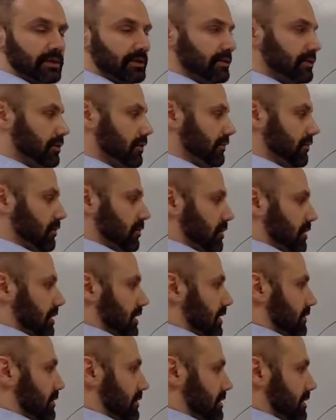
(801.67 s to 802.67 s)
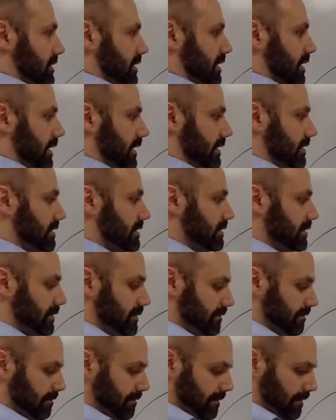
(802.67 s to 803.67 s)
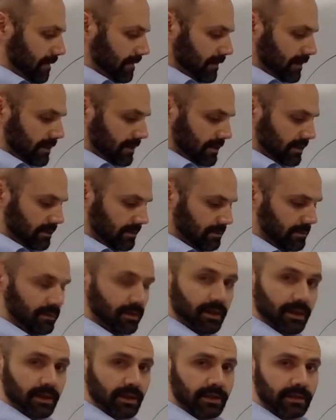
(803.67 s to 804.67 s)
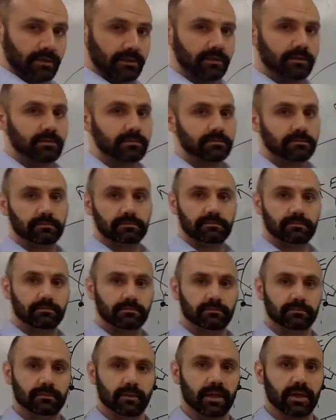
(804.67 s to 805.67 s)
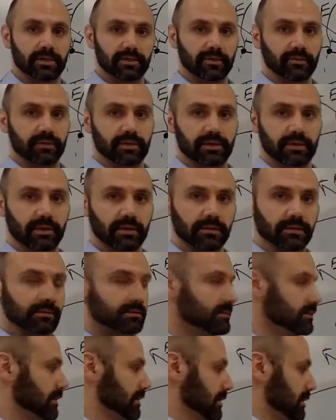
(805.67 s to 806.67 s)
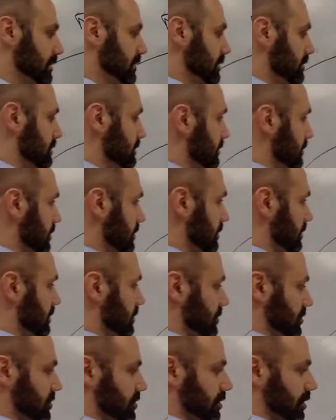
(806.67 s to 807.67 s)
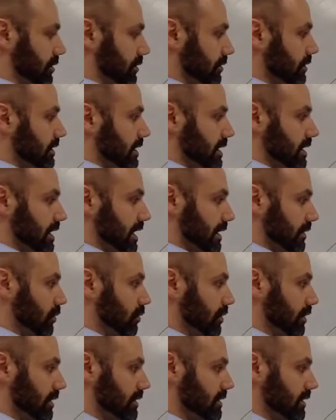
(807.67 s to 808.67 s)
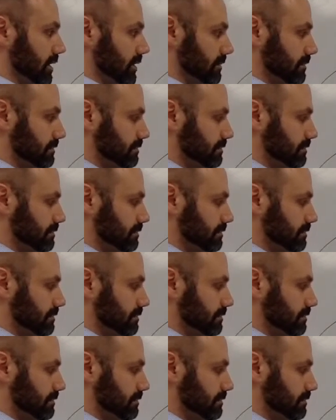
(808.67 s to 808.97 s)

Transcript: You go from one level to the next, and as a result, there's no net work done.